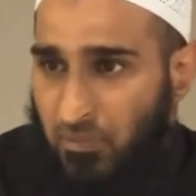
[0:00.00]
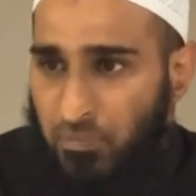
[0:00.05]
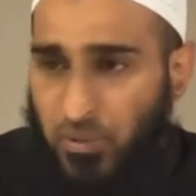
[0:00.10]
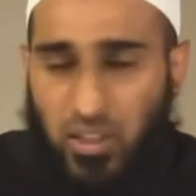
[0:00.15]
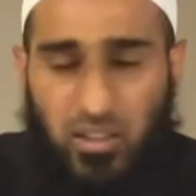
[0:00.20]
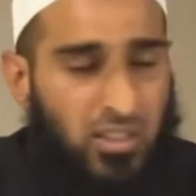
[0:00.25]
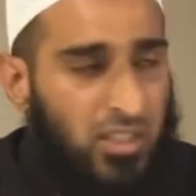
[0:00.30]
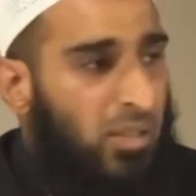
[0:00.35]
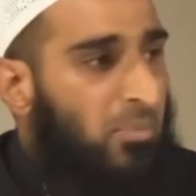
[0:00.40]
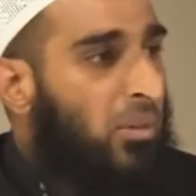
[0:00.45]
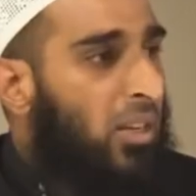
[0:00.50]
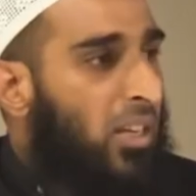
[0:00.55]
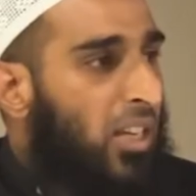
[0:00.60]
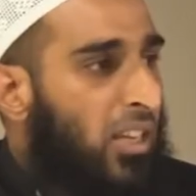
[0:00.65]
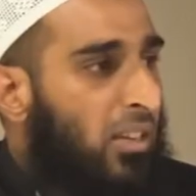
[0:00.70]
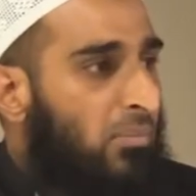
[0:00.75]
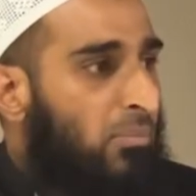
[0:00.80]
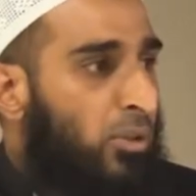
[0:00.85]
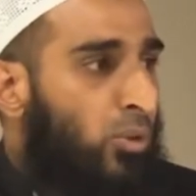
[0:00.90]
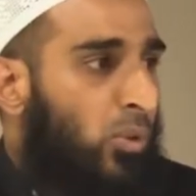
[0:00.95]
then
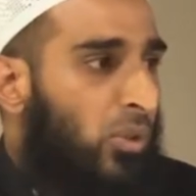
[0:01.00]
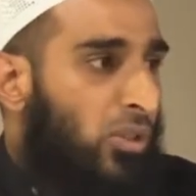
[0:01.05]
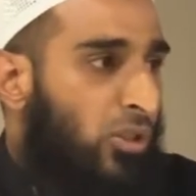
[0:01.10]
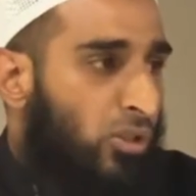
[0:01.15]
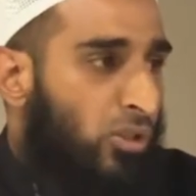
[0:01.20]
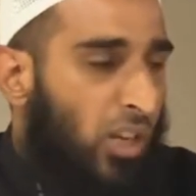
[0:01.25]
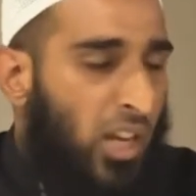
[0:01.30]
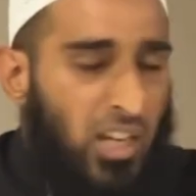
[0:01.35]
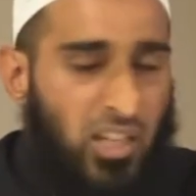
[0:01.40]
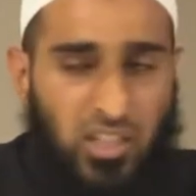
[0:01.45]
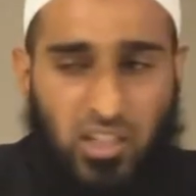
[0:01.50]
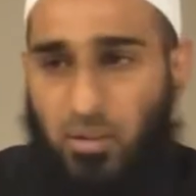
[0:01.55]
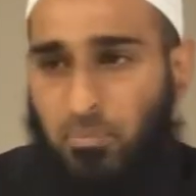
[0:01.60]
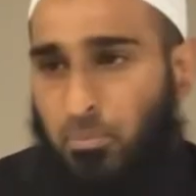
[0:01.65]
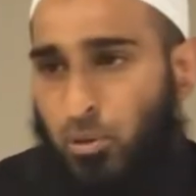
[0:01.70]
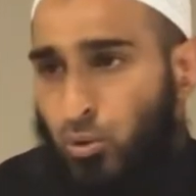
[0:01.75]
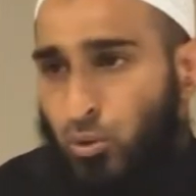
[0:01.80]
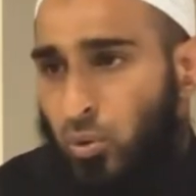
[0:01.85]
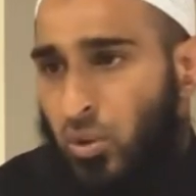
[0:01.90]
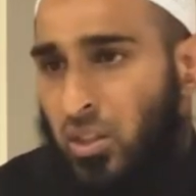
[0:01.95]
similarly between creation
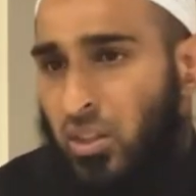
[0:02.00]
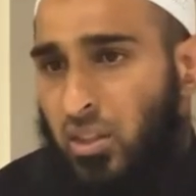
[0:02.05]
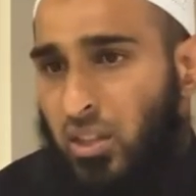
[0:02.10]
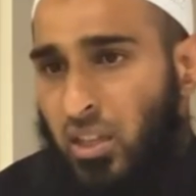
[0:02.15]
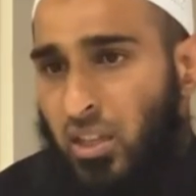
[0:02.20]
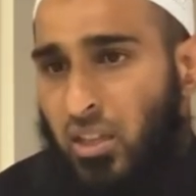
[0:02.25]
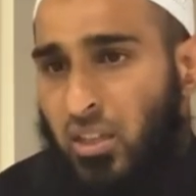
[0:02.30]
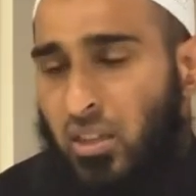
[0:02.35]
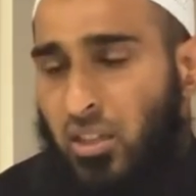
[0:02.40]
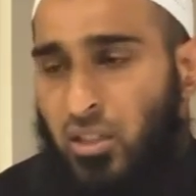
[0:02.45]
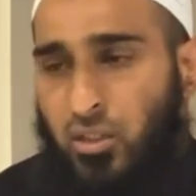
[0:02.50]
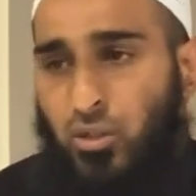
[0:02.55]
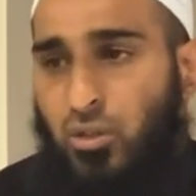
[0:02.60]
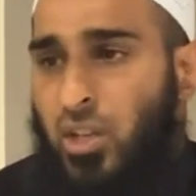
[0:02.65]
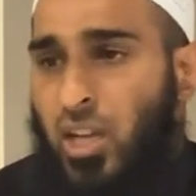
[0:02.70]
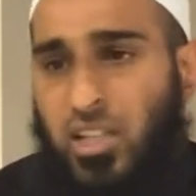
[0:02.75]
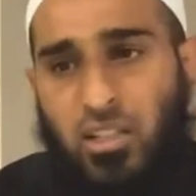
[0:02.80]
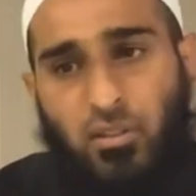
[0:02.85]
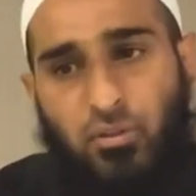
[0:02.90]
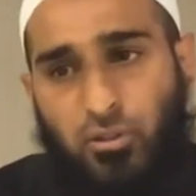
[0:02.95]
and between the
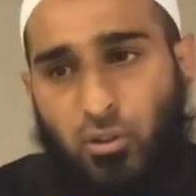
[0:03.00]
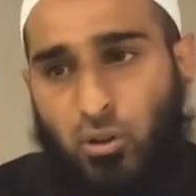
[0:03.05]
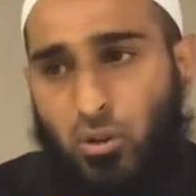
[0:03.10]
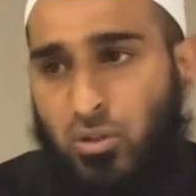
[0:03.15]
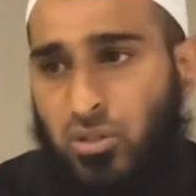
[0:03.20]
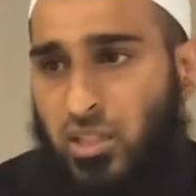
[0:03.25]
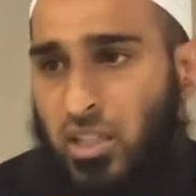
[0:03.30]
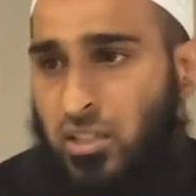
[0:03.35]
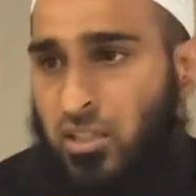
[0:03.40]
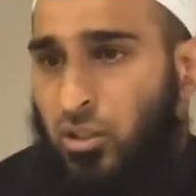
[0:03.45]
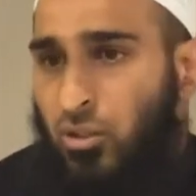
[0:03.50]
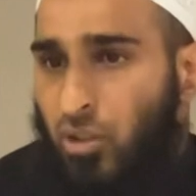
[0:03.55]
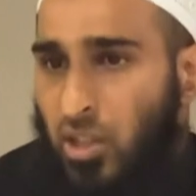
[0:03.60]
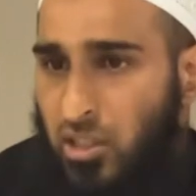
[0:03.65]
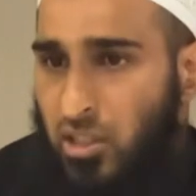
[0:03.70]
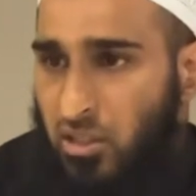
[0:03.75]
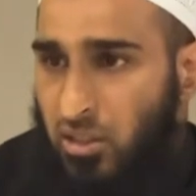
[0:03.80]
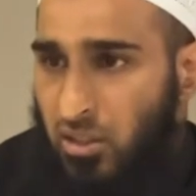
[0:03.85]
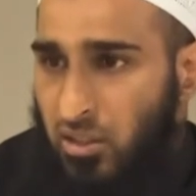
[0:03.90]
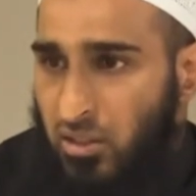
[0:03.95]
creator, of course there is a
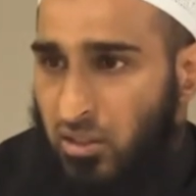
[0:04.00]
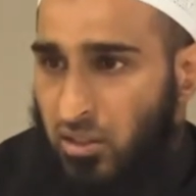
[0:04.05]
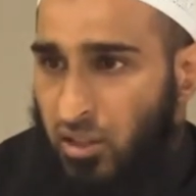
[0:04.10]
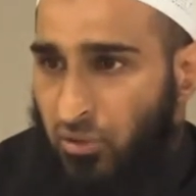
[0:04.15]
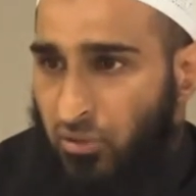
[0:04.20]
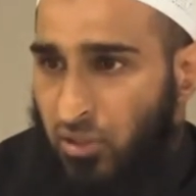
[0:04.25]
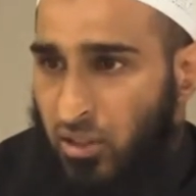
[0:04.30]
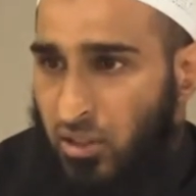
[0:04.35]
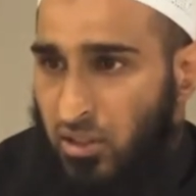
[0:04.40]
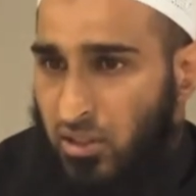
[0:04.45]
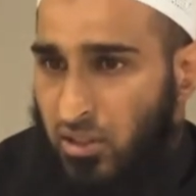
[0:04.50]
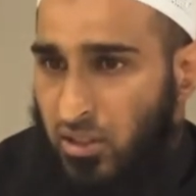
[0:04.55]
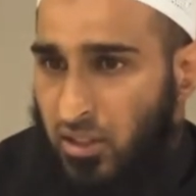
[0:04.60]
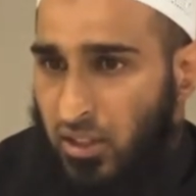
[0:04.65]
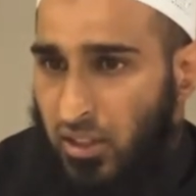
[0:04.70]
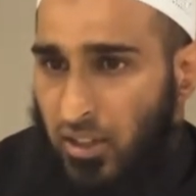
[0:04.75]
great difference.